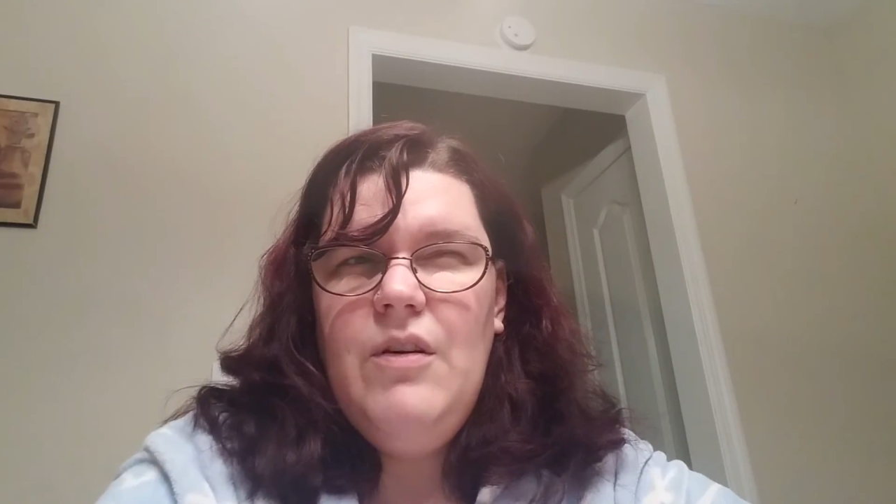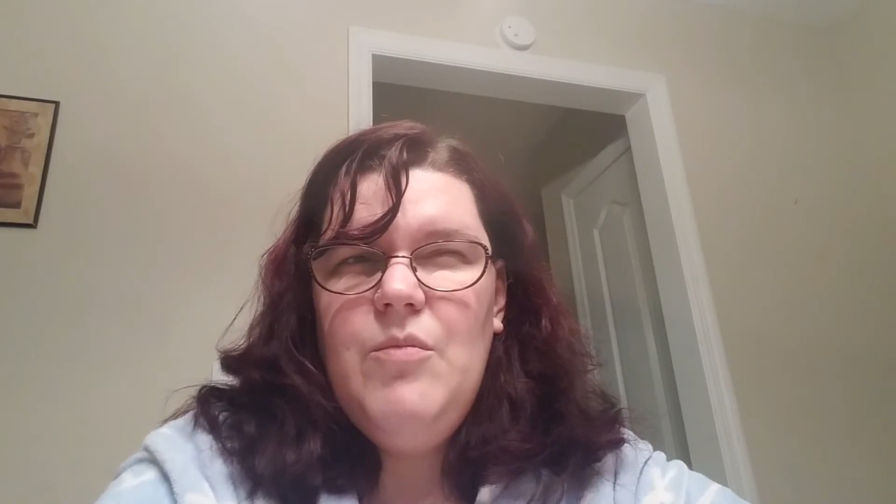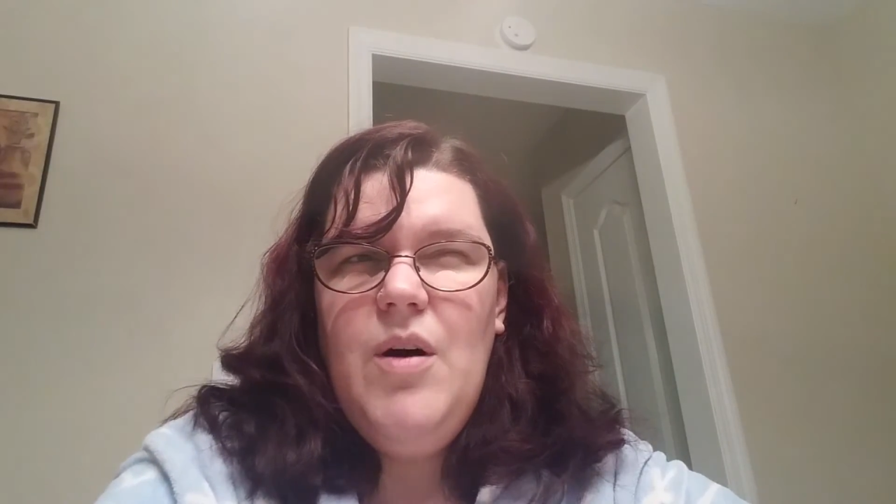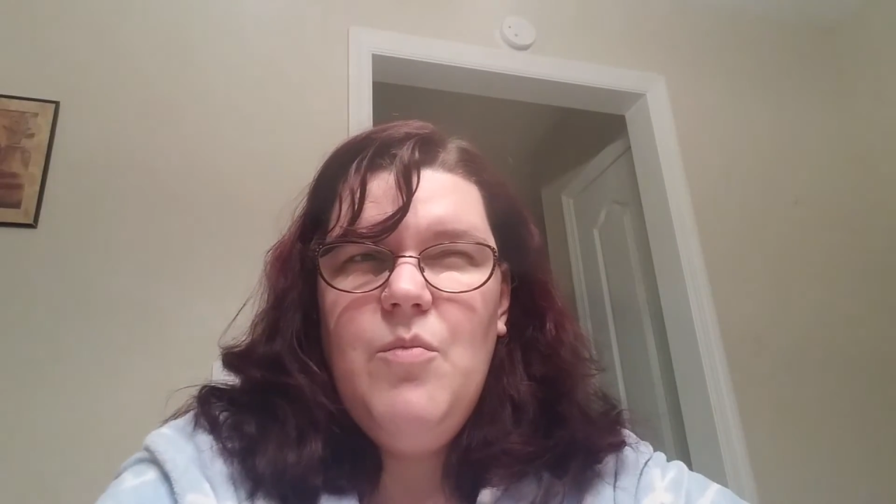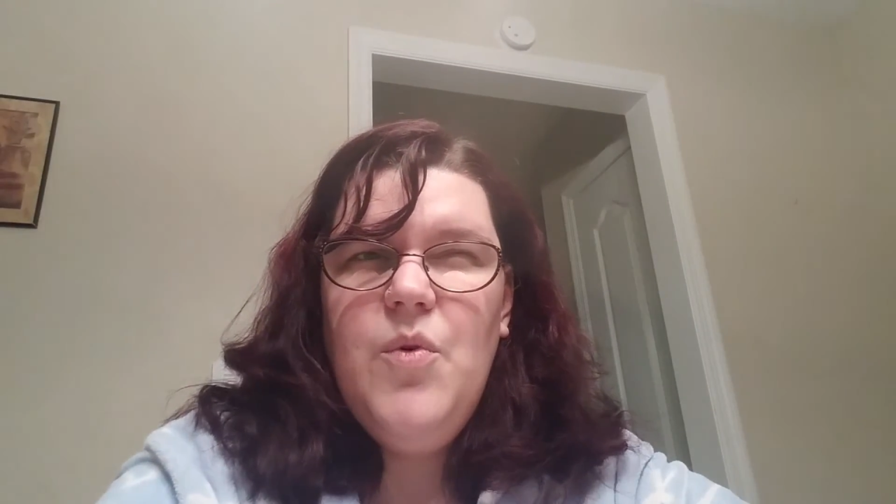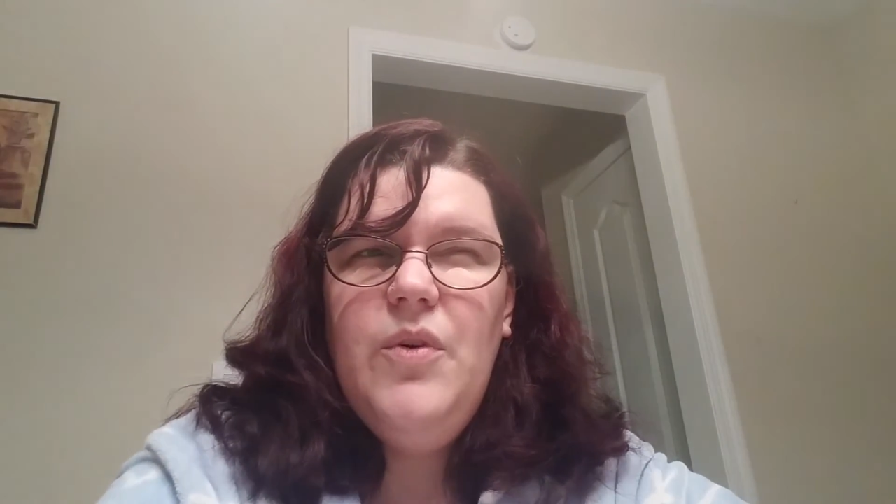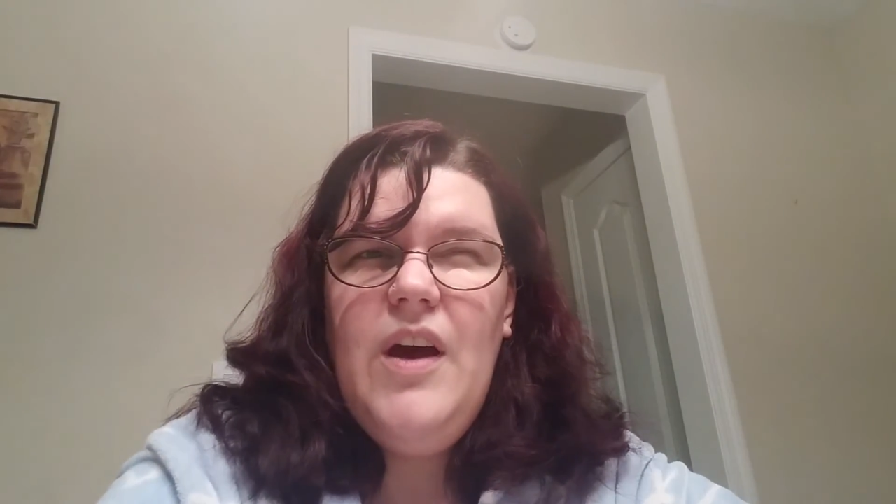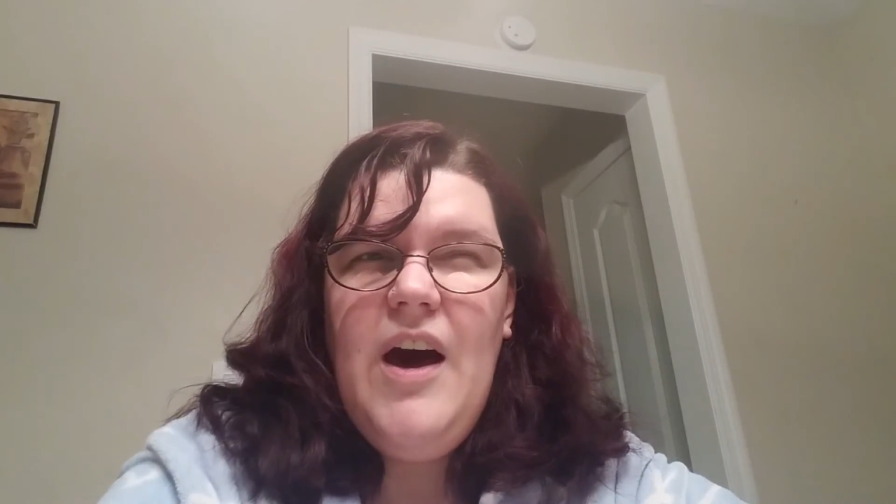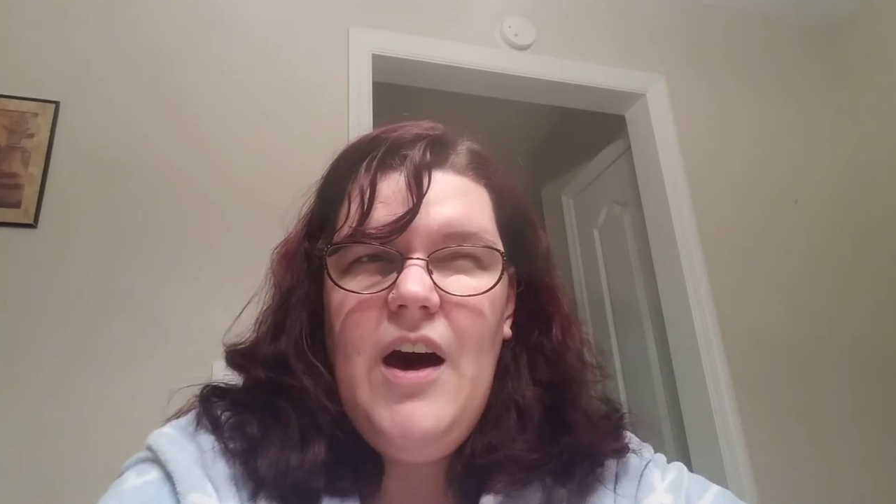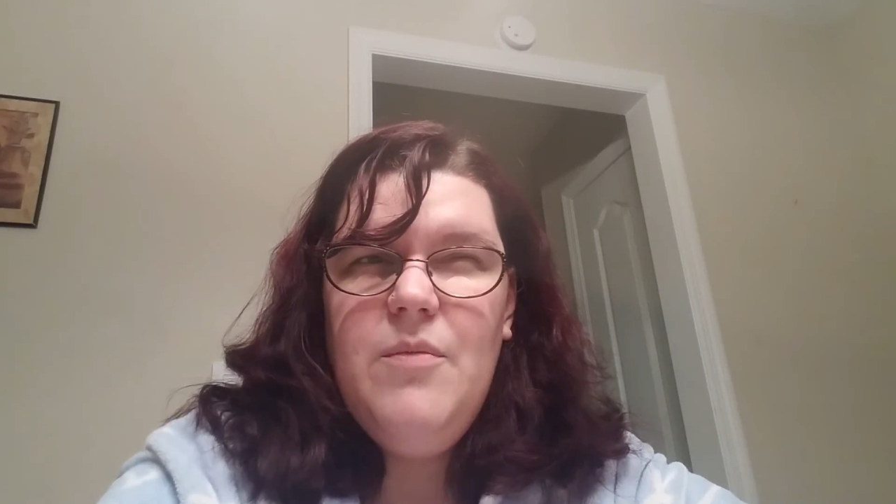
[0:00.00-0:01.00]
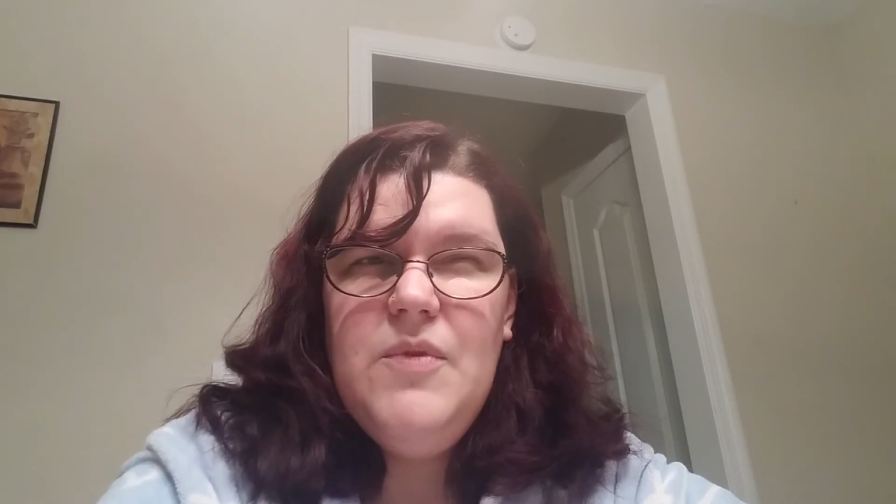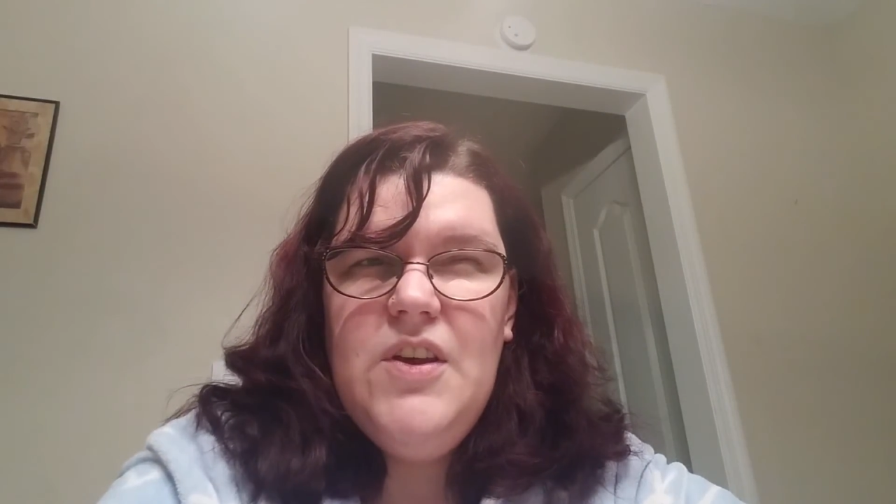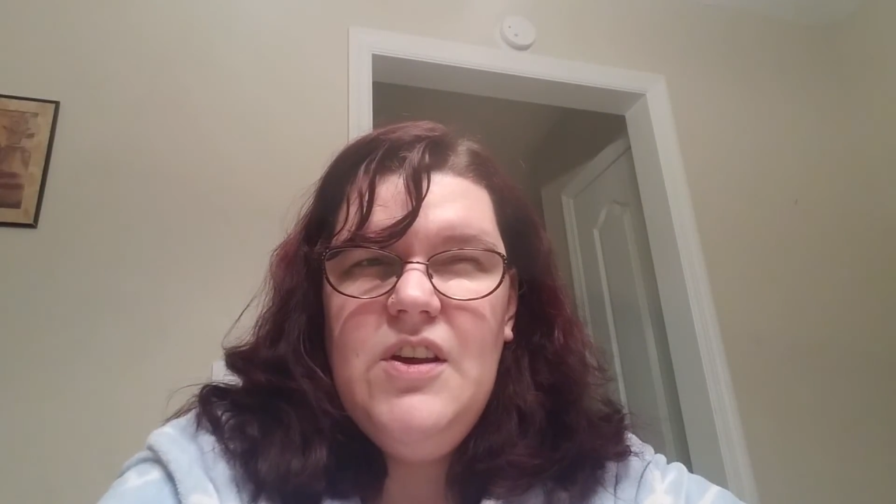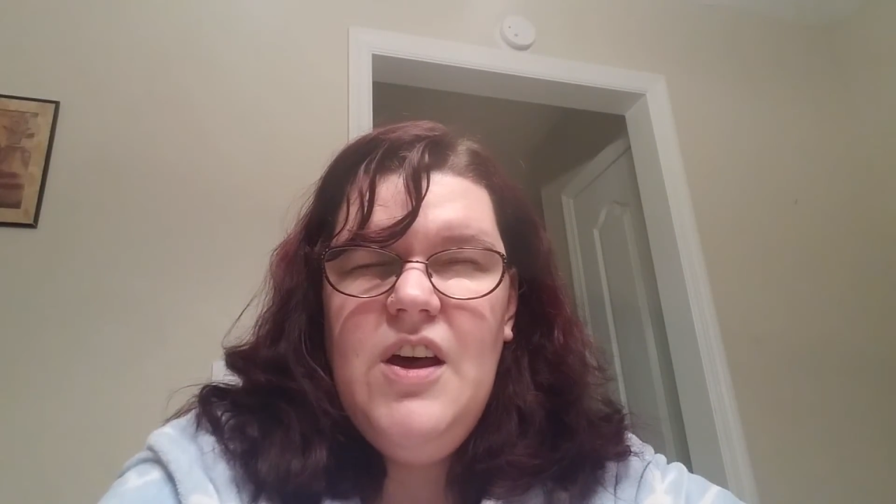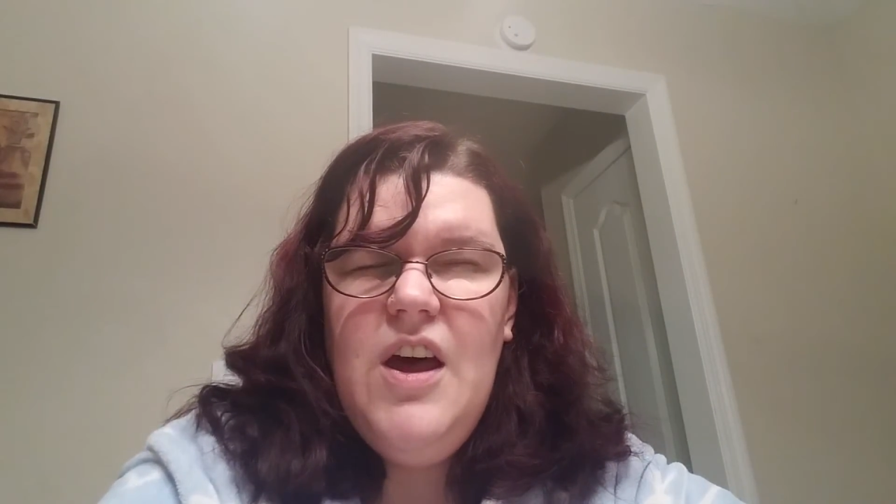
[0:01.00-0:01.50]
I'm really happy,